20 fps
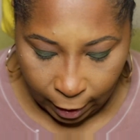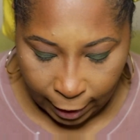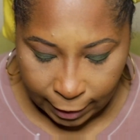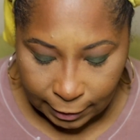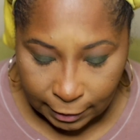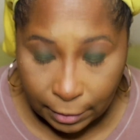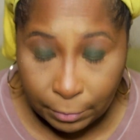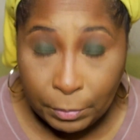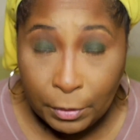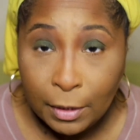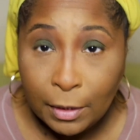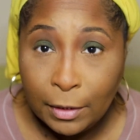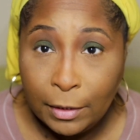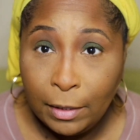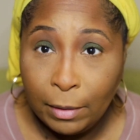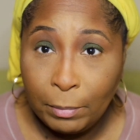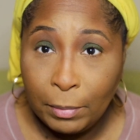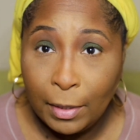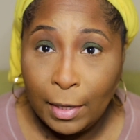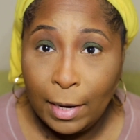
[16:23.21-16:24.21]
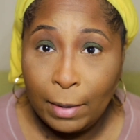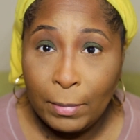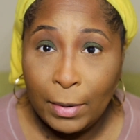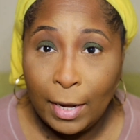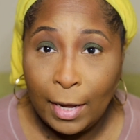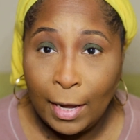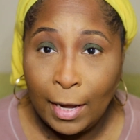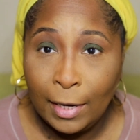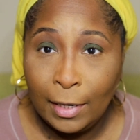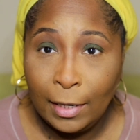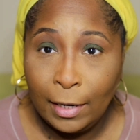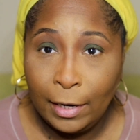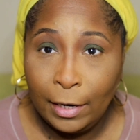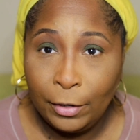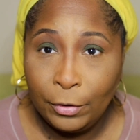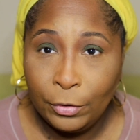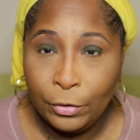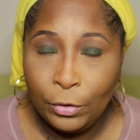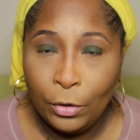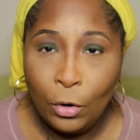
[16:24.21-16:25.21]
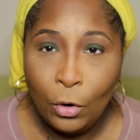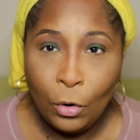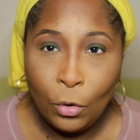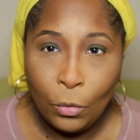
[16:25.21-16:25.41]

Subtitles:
I typically apply my eyeliner